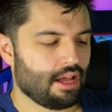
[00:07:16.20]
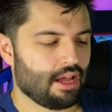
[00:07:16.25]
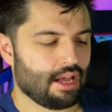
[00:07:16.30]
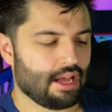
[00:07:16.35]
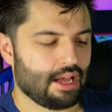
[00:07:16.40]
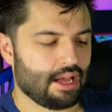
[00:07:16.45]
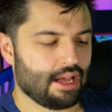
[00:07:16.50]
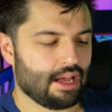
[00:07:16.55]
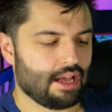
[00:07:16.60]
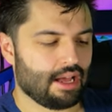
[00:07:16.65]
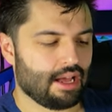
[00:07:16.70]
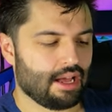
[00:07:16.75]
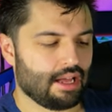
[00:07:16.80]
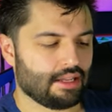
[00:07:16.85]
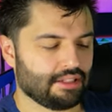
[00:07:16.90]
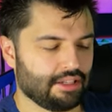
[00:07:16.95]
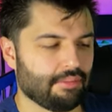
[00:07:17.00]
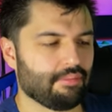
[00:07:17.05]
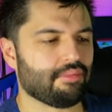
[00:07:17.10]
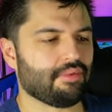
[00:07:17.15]
Uh,
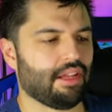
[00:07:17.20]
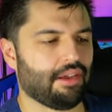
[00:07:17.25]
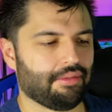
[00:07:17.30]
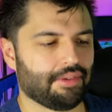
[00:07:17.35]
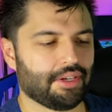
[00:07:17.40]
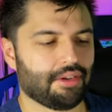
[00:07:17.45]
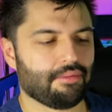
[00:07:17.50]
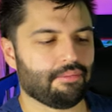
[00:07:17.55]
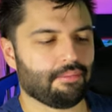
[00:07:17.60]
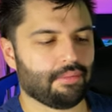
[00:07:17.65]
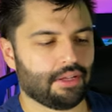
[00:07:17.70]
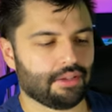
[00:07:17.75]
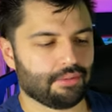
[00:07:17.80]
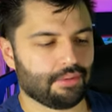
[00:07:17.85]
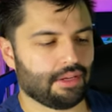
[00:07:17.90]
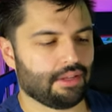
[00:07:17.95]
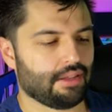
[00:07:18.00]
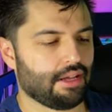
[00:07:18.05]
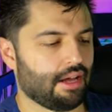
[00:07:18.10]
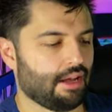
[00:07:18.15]
yep, there we go. That's
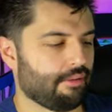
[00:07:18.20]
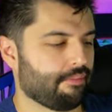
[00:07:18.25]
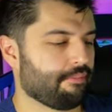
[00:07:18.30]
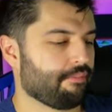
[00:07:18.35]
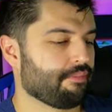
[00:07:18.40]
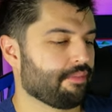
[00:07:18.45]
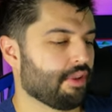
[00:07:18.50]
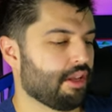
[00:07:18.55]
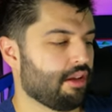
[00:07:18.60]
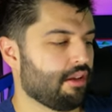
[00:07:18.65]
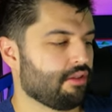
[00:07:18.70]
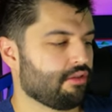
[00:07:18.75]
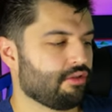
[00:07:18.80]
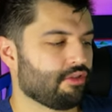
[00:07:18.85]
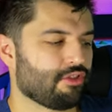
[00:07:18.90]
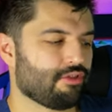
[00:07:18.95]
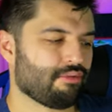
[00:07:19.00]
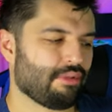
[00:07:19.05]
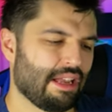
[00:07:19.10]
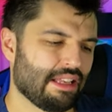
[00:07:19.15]
what I thought. So
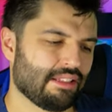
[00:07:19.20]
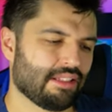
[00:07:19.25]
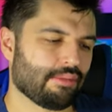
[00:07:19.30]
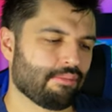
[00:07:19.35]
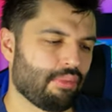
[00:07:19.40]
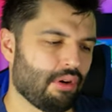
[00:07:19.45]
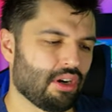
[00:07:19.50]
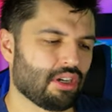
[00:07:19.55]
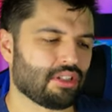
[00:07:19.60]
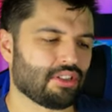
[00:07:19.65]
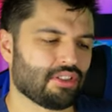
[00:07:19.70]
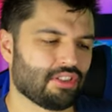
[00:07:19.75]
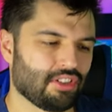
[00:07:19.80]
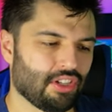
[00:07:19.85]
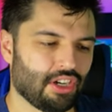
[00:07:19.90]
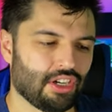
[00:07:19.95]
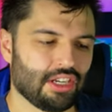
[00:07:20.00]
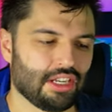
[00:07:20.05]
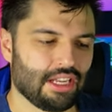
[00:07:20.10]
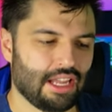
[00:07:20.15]
Jurassic Park
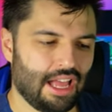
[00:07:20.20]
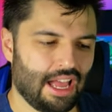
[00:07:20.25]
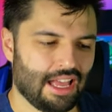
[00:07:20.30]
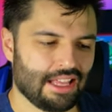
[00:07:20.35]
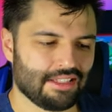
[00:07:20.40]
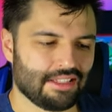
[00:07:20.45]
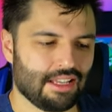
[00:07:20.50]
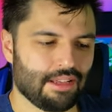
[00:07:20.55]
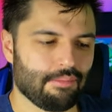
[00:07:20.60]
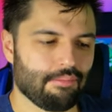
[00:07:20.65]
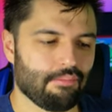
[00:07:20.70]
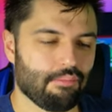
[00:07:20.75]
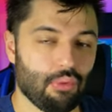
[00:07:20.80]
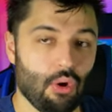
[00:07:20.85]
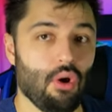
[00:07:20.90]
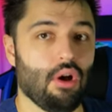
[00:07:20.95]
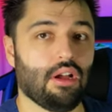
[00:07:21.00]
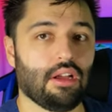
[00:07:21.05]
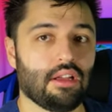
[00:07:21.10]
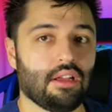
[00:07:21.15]
started as a
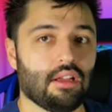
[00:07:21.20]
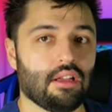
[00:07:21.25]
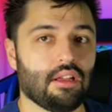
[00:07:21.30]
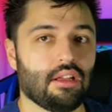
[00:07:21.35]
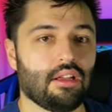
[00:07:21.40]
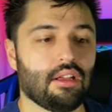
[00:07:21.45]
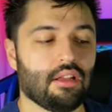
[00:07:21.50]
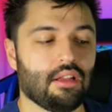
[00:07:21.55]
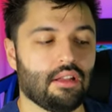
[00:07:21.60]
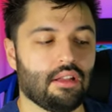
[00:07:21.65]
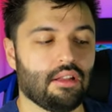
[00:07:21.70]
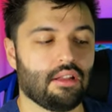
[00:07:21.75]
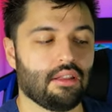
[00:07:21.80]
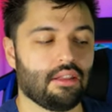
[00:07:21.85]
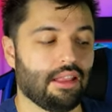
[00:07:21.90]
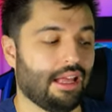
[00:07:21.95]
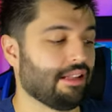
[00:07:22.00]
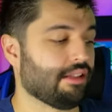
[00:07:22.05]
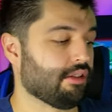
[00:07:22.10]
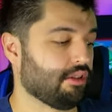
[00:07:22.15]
book.
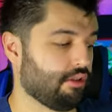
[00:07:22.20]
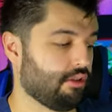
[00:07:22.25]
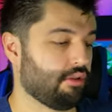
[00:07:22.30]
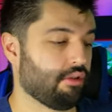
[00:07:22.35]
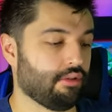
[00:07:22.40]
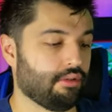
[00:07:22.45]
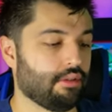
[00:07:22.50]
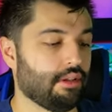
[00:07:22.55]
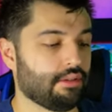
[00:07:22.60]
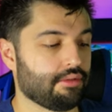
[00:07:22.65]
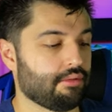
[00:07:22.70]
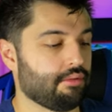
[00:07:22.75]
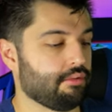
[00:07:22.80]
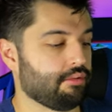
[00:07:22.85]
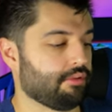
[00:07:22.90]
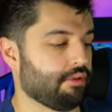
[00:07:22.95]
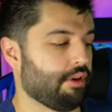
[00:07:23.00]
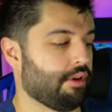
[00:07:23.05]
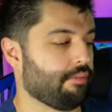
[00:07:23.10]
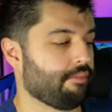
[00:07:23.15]
That's that's cool
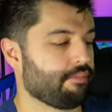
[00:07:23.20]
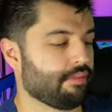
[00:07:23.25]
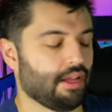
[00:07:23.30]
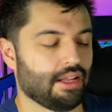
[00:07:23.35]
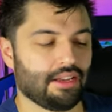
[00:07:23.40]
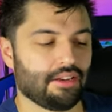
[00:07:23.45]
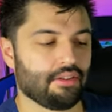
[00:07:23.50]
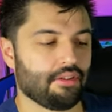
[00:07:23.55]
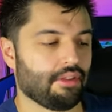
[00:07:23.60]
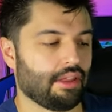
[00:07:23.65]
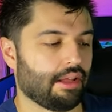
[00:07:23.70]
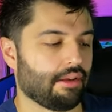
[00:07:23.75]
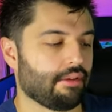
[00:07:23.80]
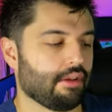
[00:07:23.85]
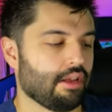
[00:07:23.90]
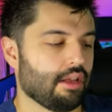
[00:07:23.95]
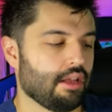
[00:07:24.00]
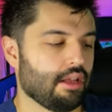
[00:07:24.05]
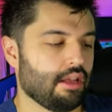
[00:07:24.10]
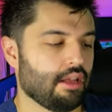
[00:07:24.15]
to know. I didn't know that.
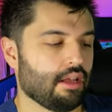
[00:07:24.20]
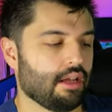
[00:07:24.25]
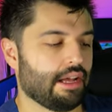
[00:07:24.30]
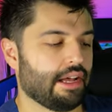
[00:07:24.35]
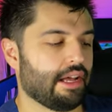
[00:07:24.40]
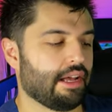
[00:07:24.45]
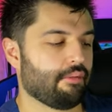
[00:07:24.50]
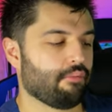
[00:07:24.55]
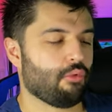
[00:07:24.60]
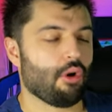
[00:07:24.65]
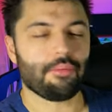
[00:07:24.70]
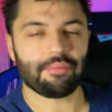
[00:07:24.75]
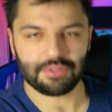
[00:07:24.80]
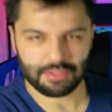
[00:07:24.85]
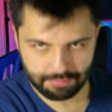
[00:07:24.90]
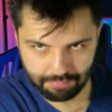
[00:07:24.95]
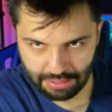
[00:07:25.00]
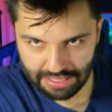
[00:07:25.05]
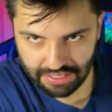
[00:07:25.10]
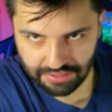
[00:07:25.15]
Uh, warp
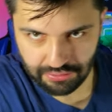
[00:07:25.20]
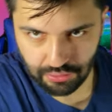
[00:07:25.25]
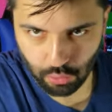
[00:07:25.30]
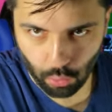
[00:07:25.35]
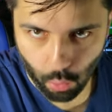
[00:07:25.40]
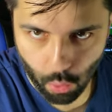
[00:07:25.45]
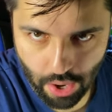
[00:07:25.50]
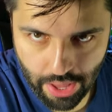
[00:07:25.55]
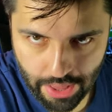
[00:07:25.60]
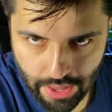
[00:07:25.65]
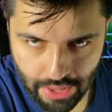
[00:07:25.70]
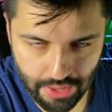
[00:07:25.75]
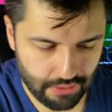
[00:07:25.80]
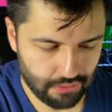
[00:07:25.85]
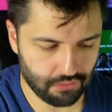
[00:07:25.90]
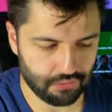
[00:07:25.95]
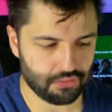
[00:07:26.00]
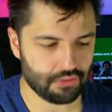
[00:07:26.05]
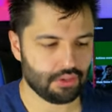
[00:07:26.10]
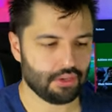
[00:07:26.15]
speed
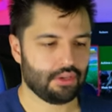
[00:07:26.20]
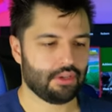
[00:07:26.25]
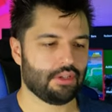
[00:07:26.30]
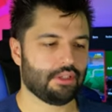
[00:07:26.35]
quiz.